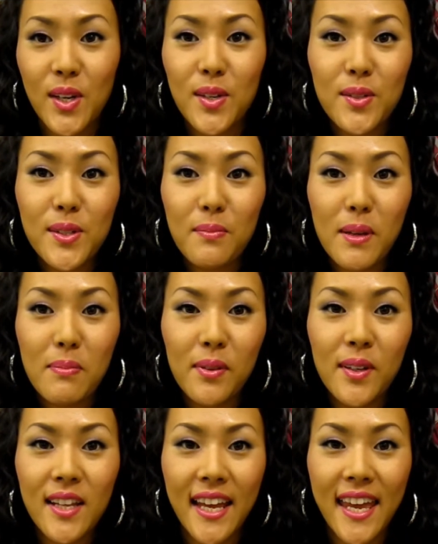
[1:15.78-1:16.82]
So I know some people
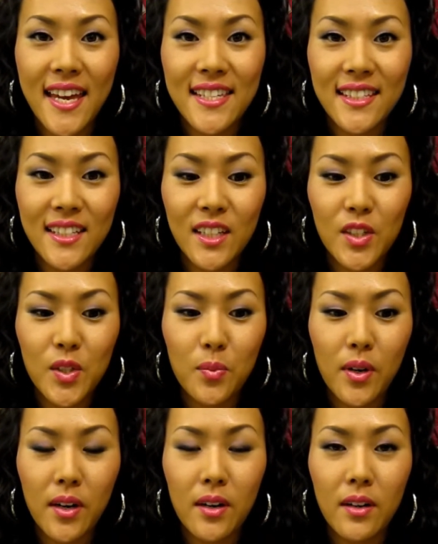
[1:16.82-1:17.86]
are like hesitant to
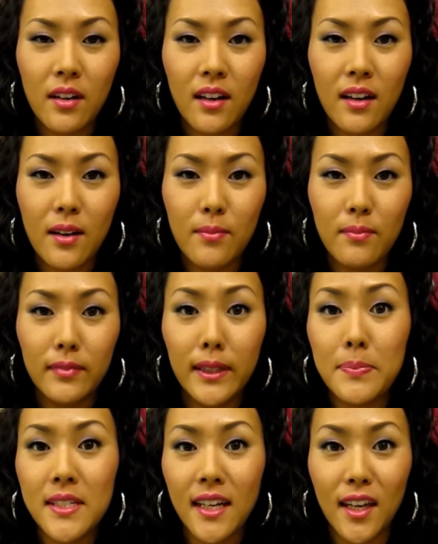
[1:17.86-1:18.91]
wear um,
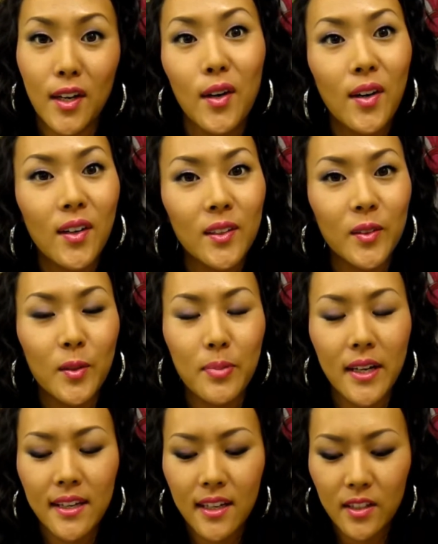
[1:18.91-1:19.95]
lipstick at all, or
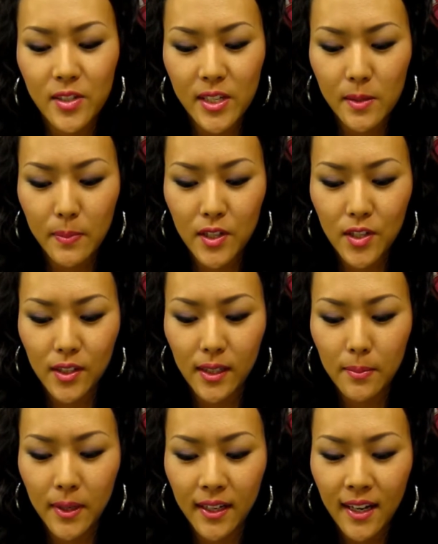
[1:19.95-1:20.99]
bright colors
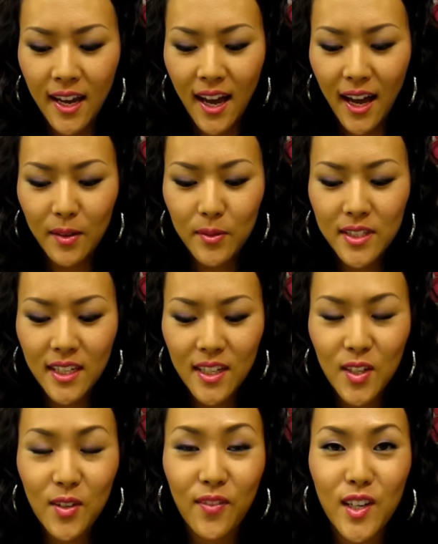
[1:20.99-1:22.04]
especially, but I would say,
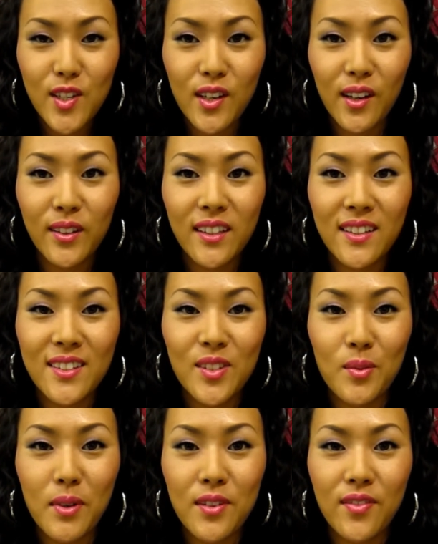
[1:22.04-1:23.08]
you know, venture out there. It's
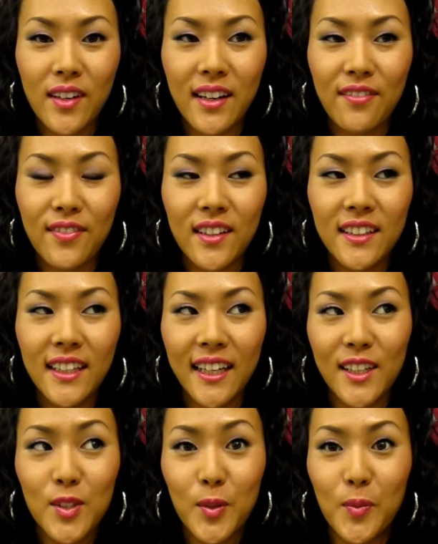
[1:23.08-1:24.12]
so much fun. I feel
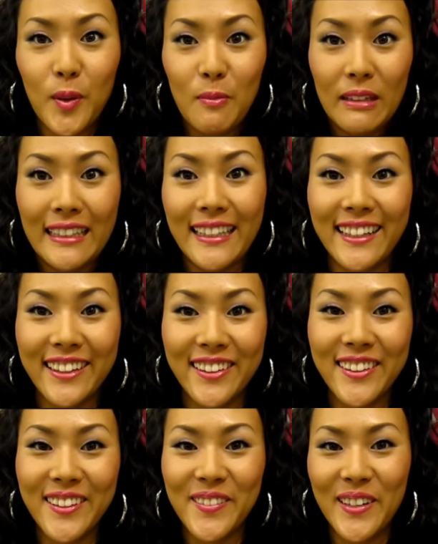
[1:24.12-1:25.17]
like so womanly and
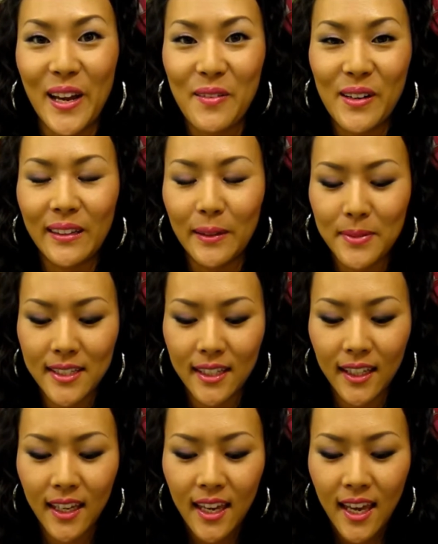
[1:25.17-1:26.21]
girly when I wear
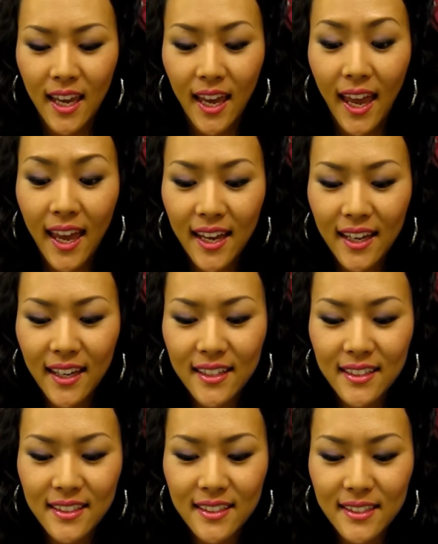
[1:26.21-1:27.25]
lipstick.
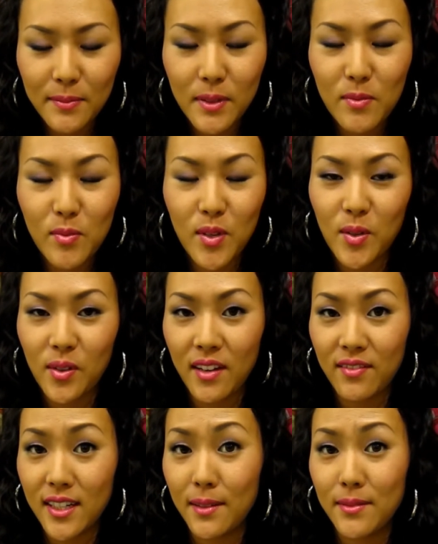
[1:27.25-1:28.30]
And sometimes when you don't
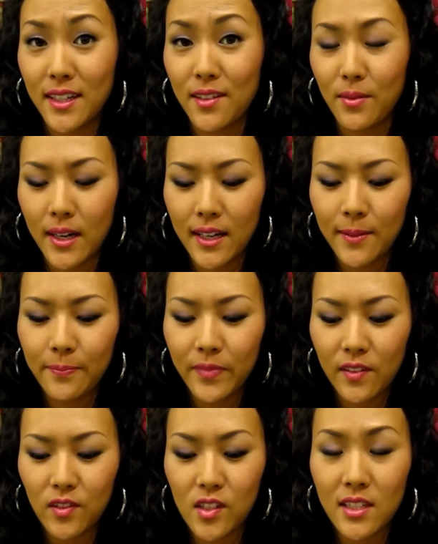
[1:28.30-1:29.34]
have time to get ready,
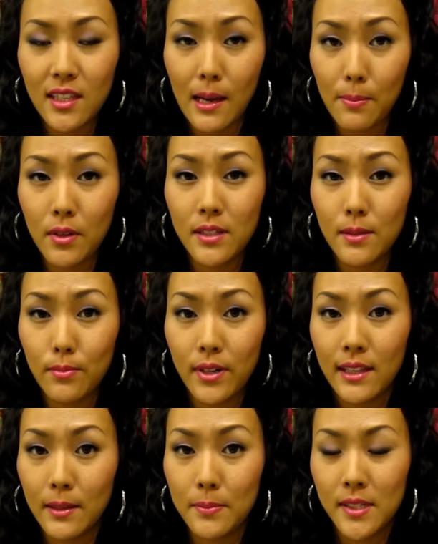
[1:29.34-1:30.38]
if you just slap on some
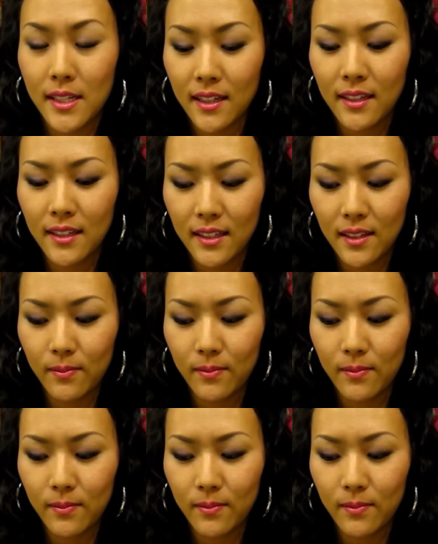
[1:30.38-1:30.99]
bright lipstick,